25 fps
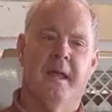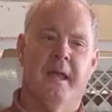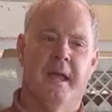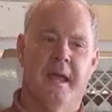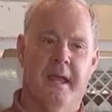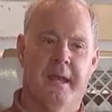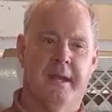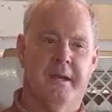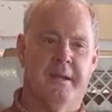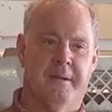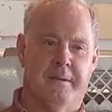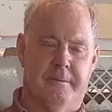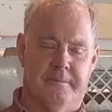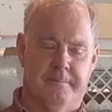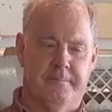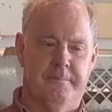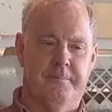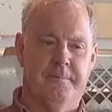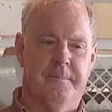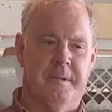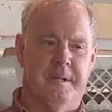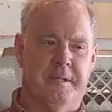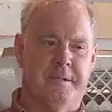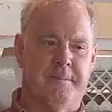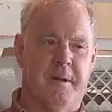
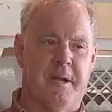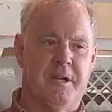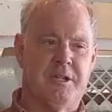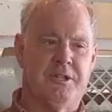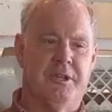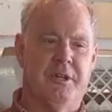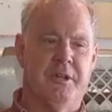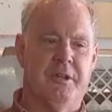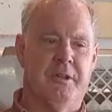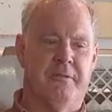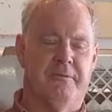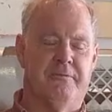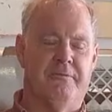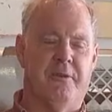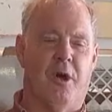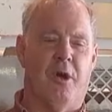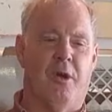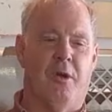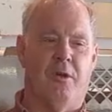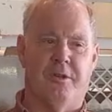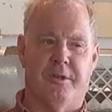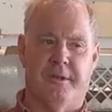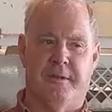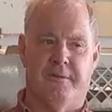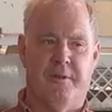And especially in the
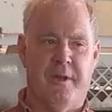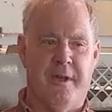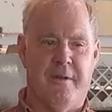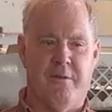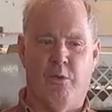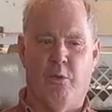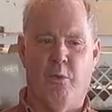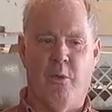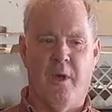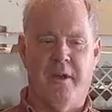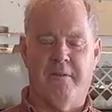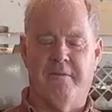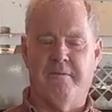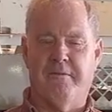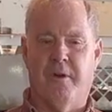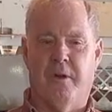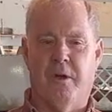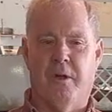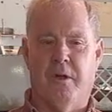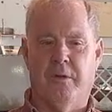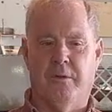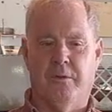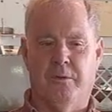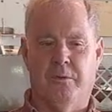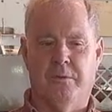fall, if you have a wet
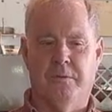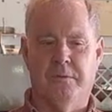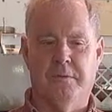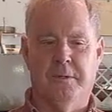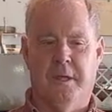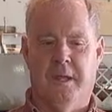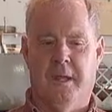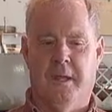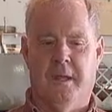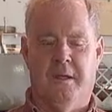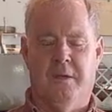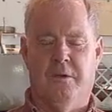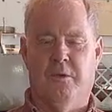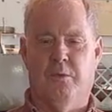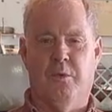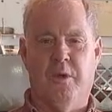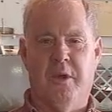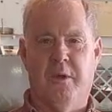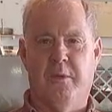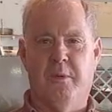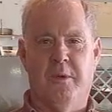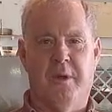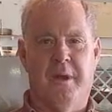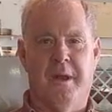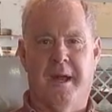fall,
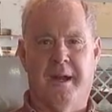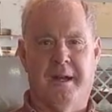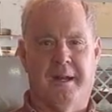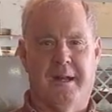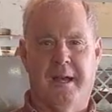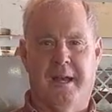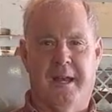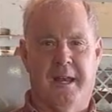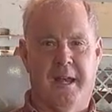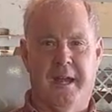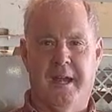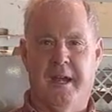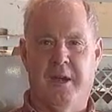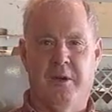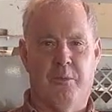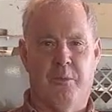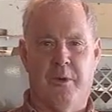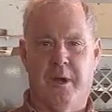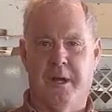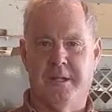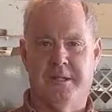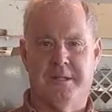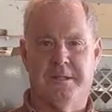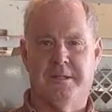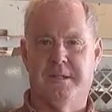we would not cut any
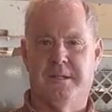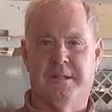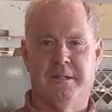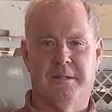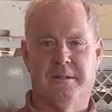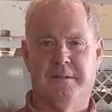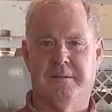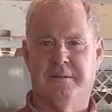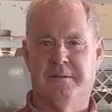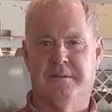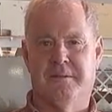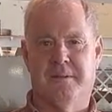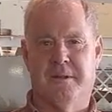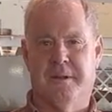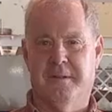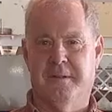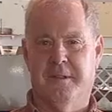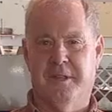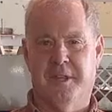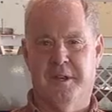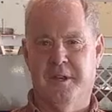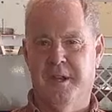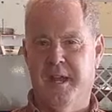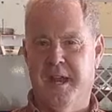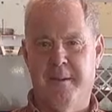ruts, and
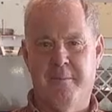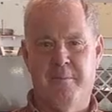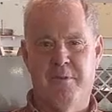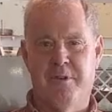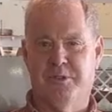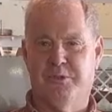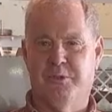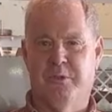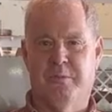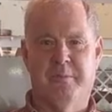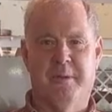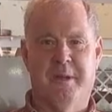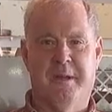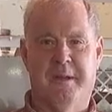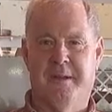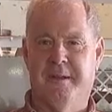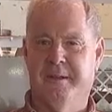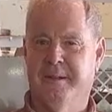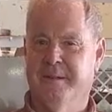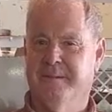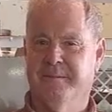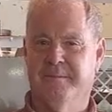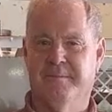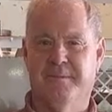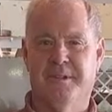the neighbors would be,
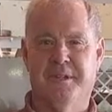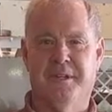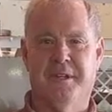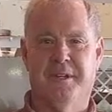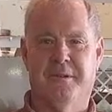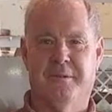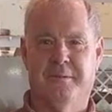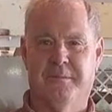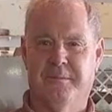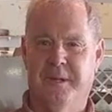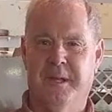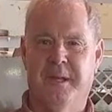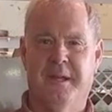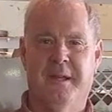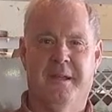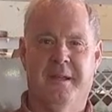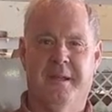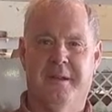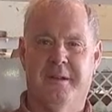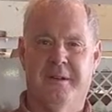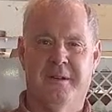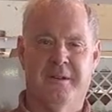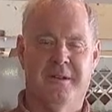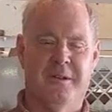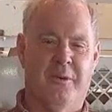
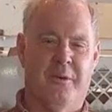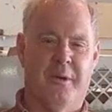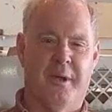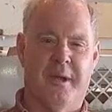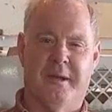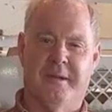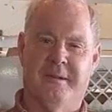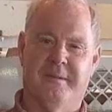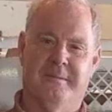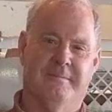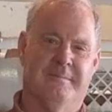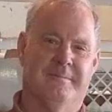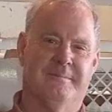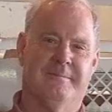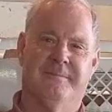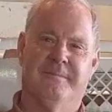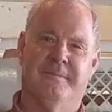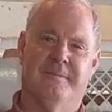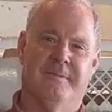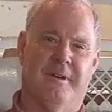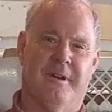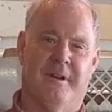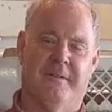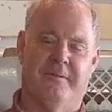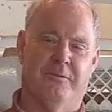going
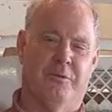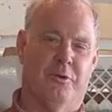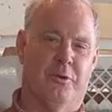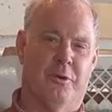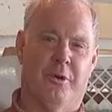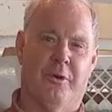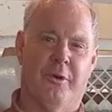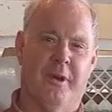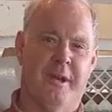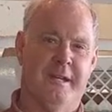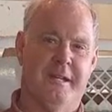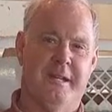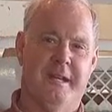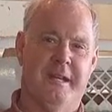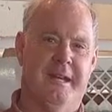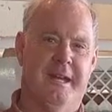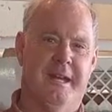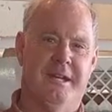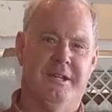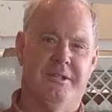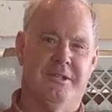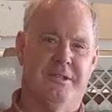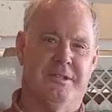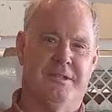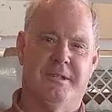a foot or 18
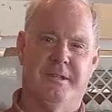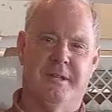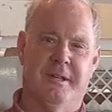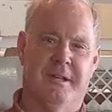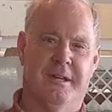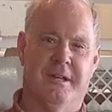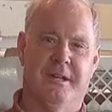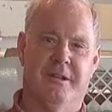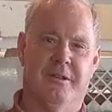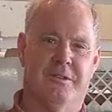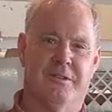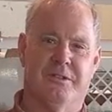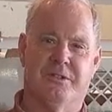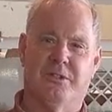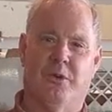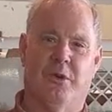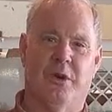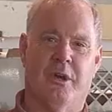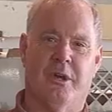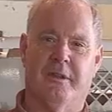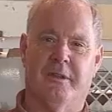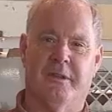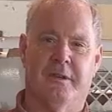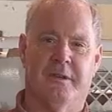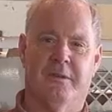inches into the
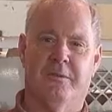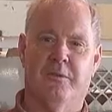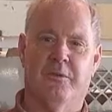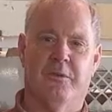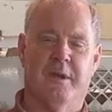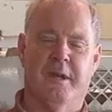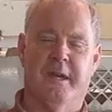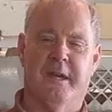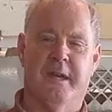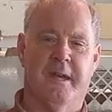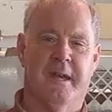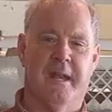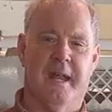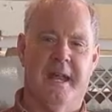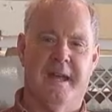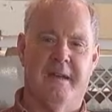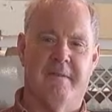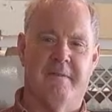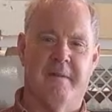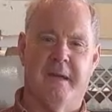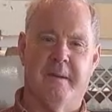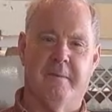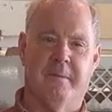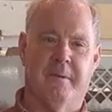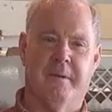soil, and we didn't
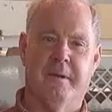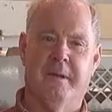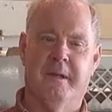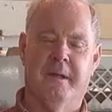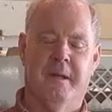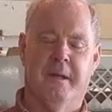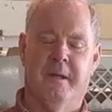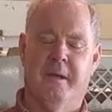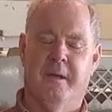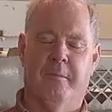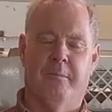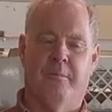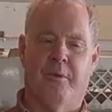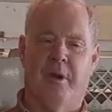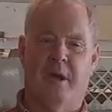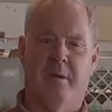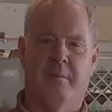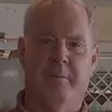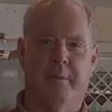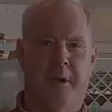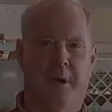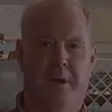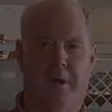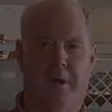have that problem at